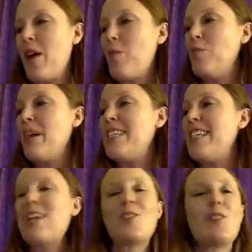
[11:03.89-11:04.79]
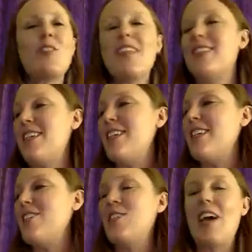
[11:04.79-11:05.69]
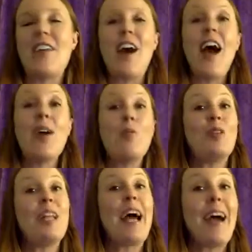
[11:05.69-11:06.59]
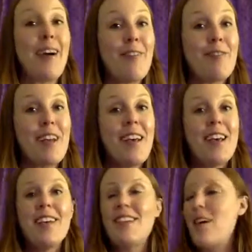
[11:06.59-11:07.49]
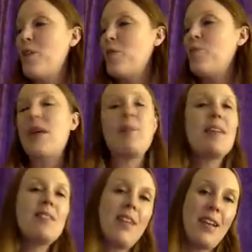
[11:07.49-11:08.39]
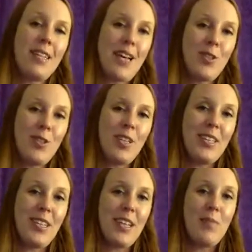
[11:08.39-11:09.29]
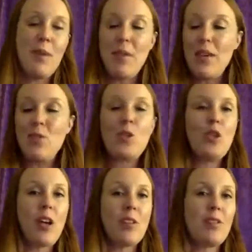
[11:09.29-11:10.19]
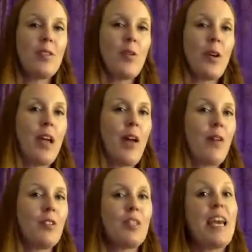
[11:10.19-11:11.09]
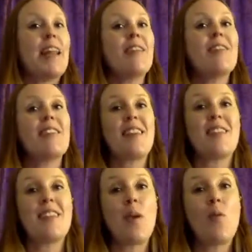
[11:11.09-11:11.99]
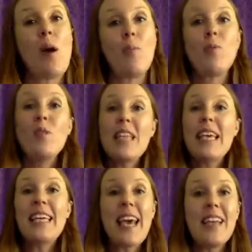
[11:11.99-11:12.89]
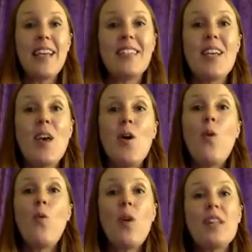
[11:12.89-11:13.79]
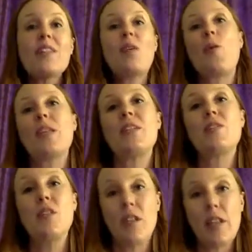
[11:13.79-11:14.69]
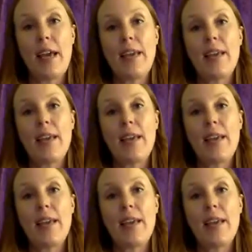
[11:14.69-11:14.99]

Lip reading: When my dastardly deed is done, I will have. Now, maybe it's not a dastardly deed. Maybe it's just your character getting the thing that they want. But when they get it, what is it going to look like?